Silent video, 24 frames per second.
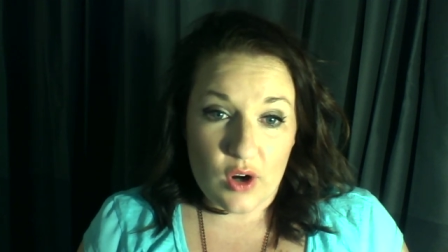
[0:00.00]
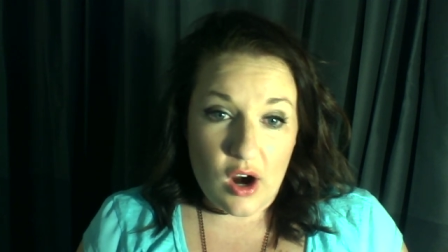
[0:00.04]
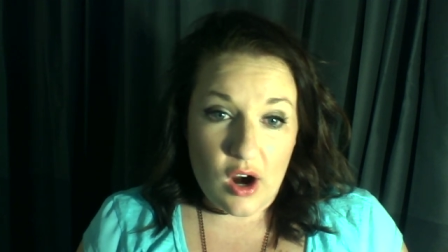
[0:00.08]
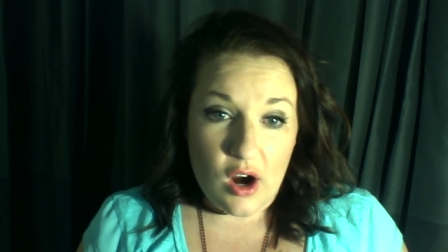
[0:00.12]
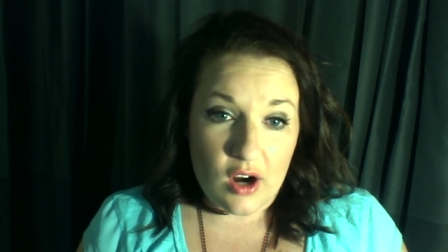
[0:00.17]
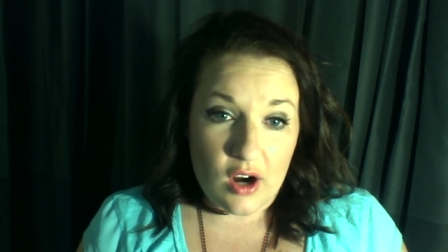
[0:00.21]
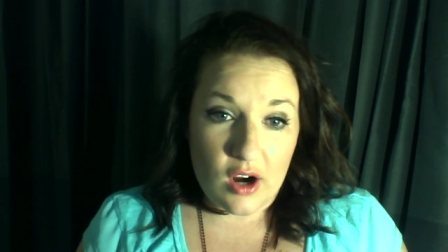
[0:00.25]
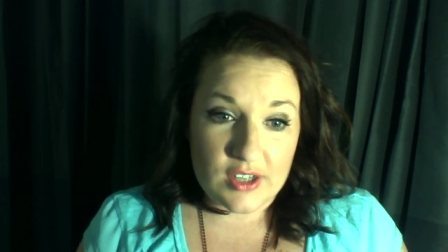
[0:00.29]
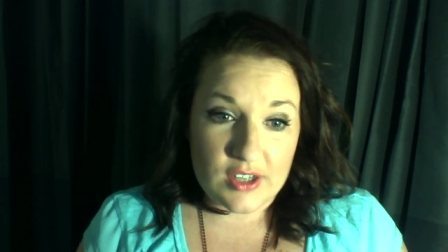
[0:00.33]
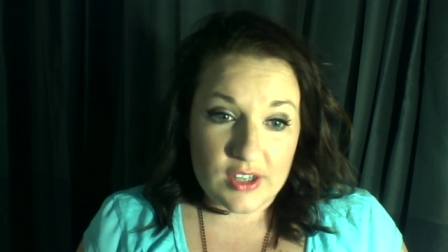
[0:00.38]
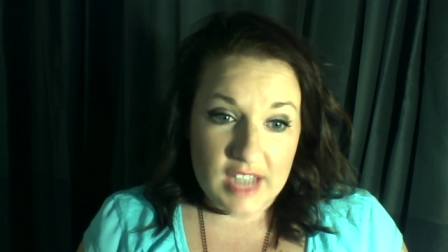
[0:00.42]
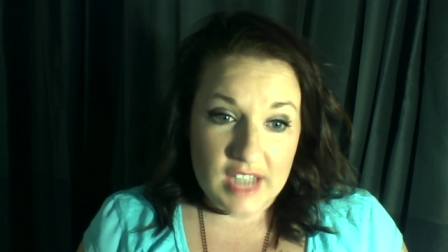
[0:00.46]

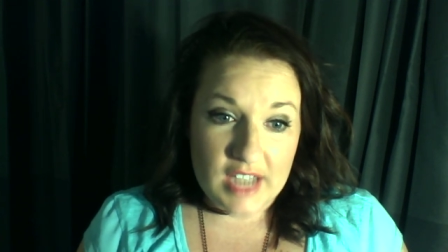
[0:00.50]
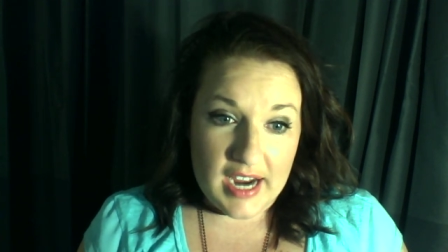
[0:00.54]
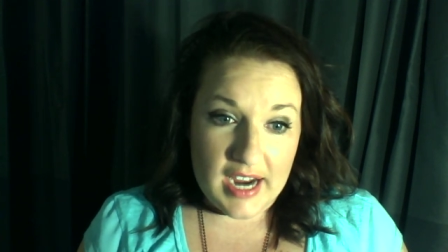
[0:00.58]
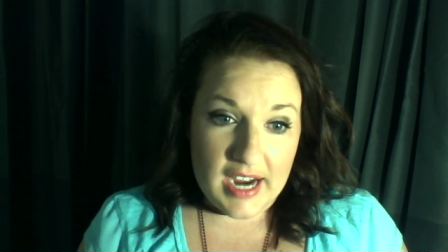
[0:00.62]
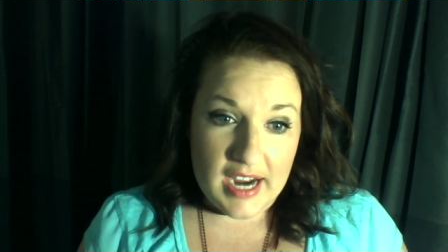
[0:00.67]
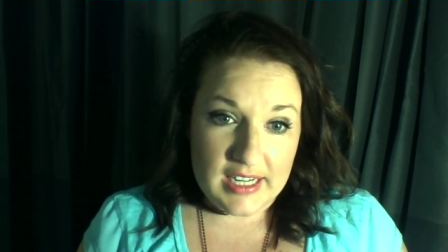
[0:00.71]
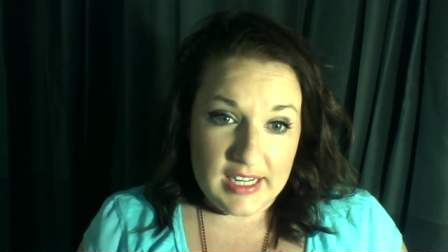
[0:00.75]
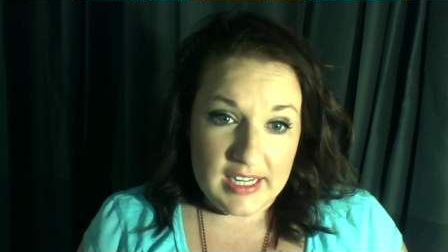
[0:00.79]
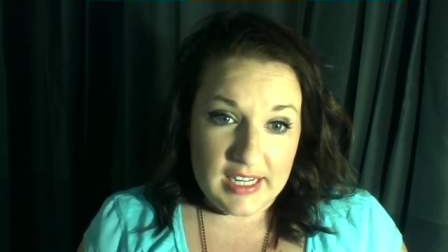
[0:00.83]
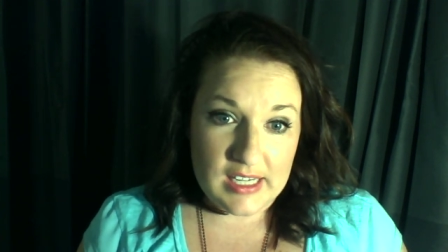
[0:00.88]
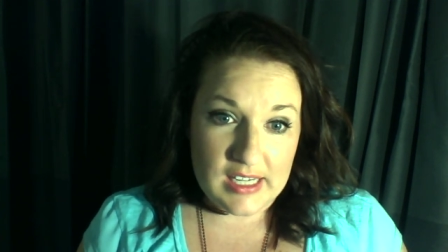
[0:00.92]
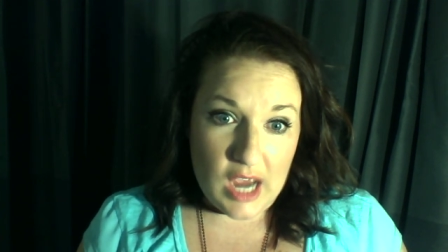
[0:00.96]
our
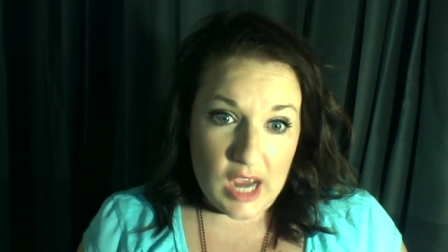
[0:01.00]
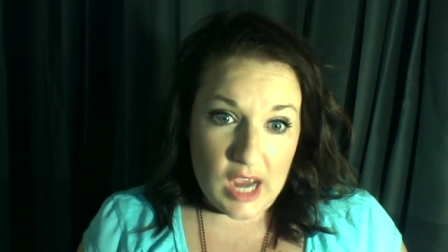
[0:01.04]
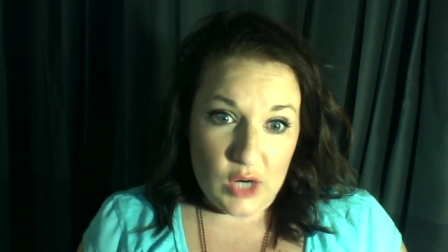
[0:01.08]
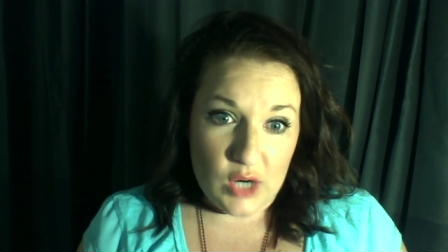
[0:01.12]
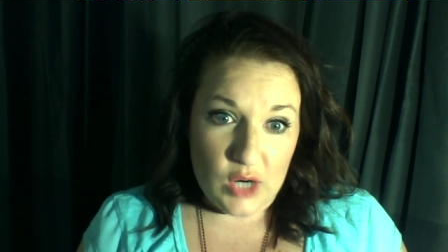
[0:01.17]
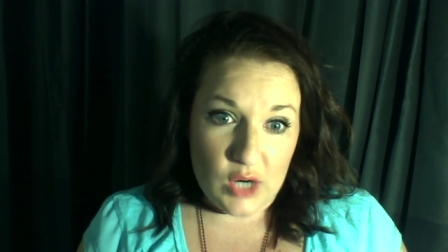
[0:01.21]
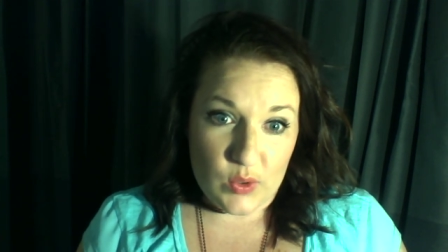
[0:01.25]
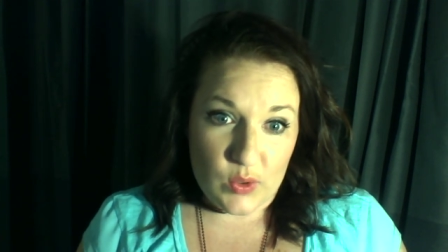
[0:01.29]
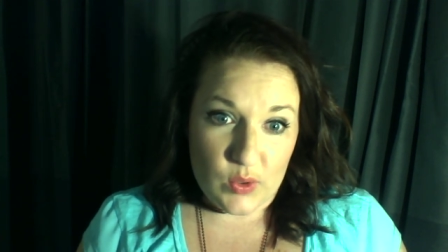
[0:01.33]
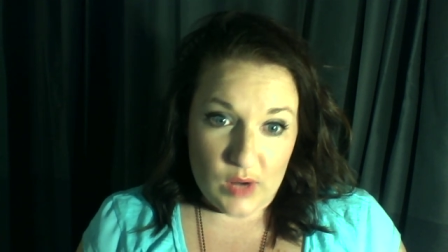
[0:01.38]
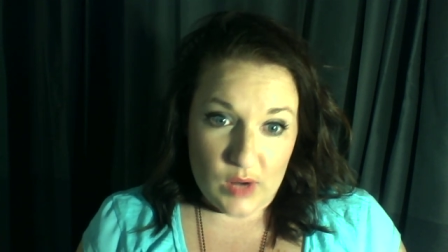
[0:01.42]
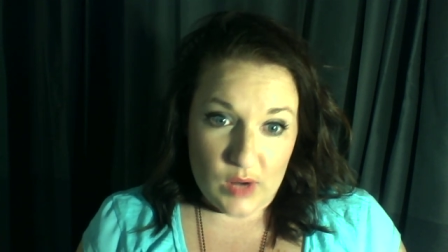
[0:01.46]
tiny uh,
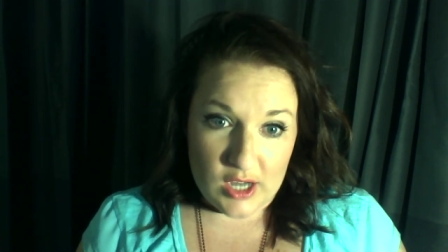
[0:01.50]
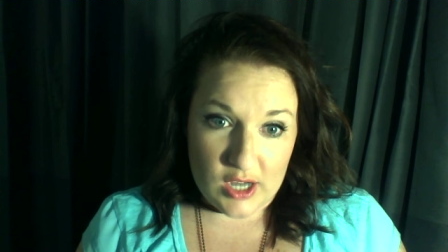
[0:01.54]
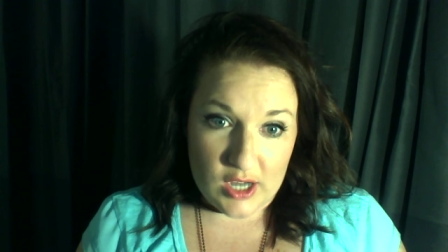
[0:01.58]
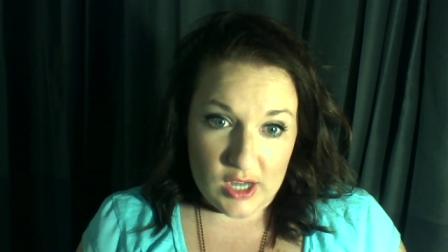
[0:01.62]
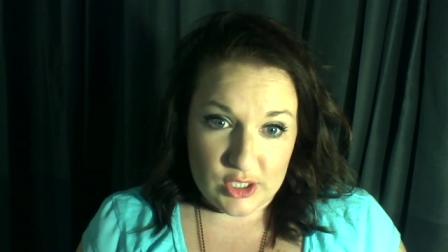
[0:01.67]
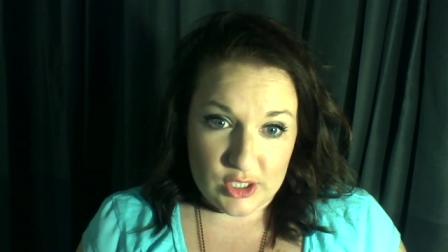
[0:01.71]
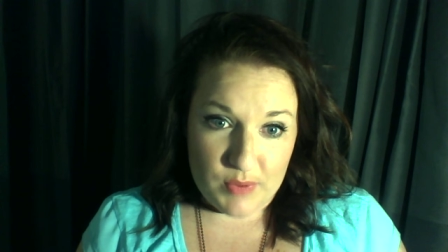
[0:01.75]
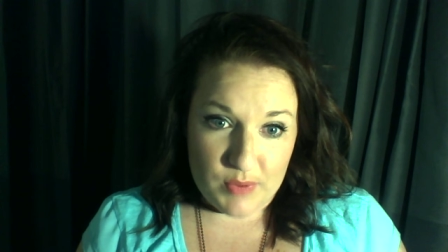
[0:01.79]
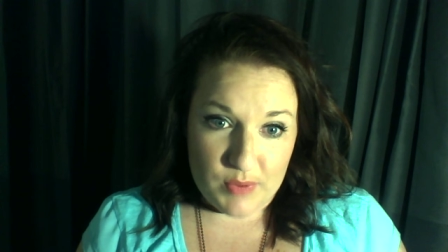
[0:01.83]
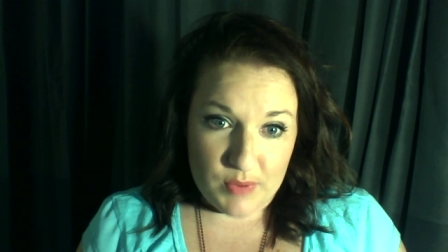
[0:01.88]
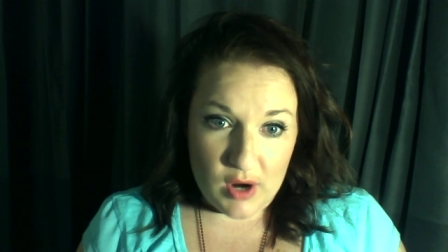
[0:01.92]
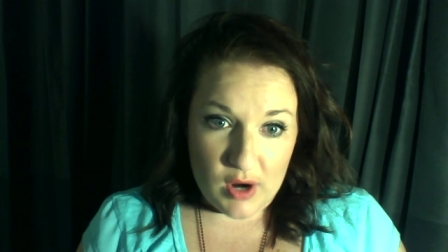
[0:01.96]

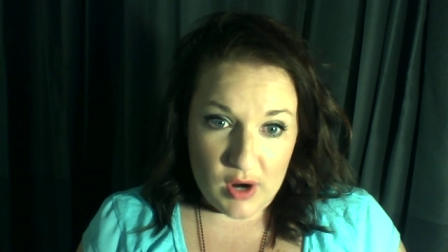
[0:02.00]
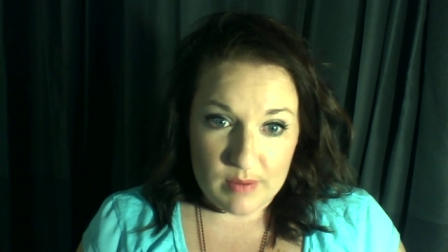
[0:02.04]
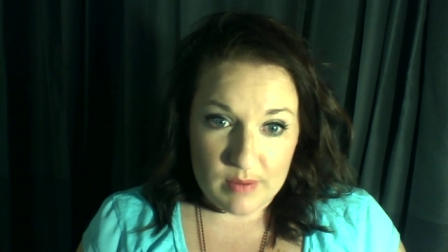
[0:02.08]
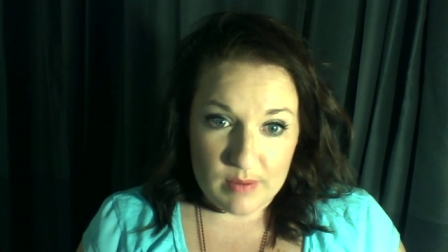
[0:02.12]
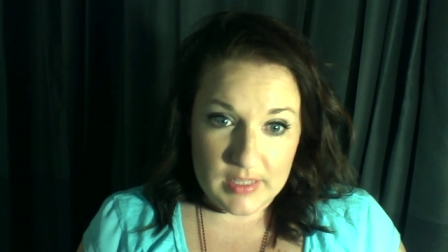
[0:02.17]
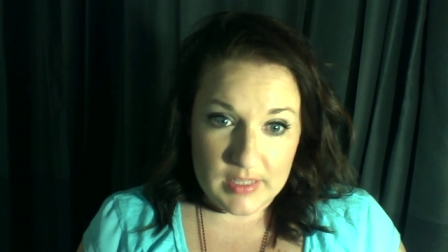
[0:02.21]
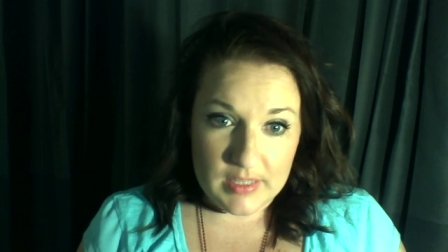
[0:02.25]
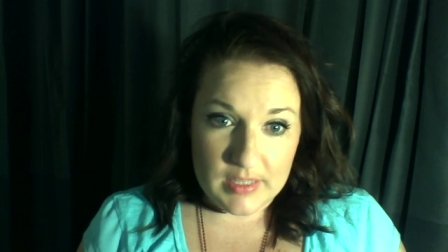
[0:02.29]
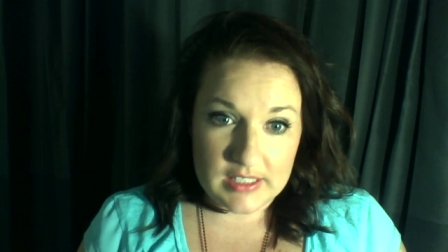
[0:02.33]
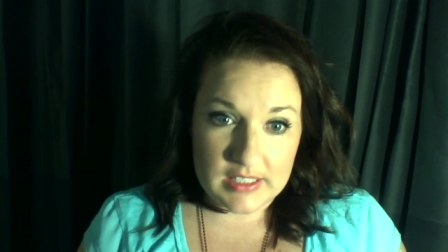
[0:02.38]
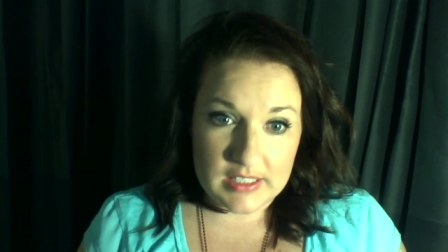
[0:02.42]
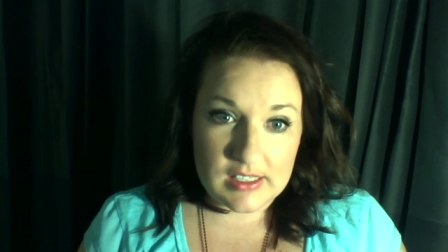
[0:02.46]
garage
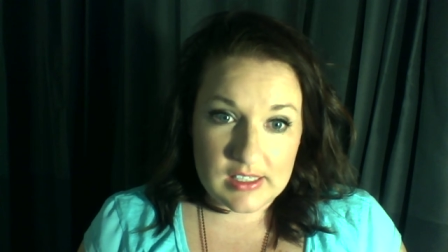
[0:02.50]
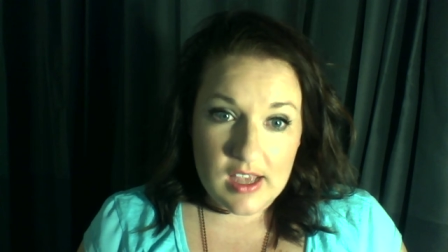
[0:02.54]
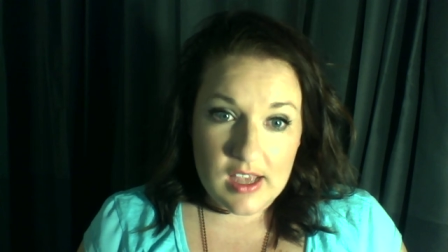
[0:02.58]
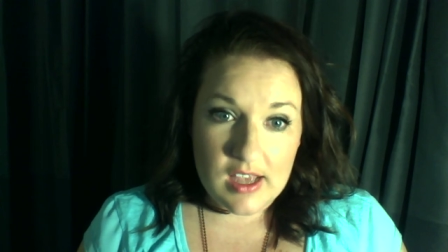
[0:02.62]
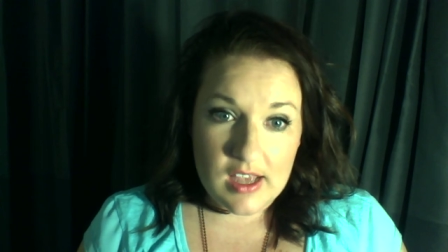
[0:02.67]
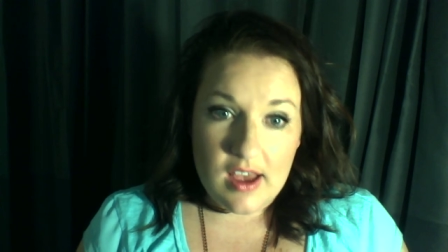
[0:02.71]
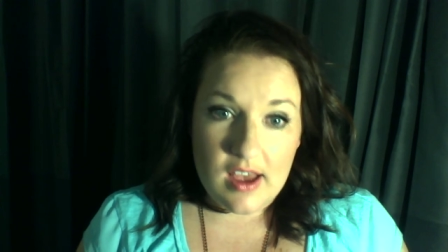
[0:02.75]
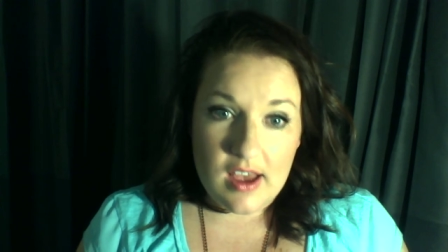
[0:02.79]
apartments,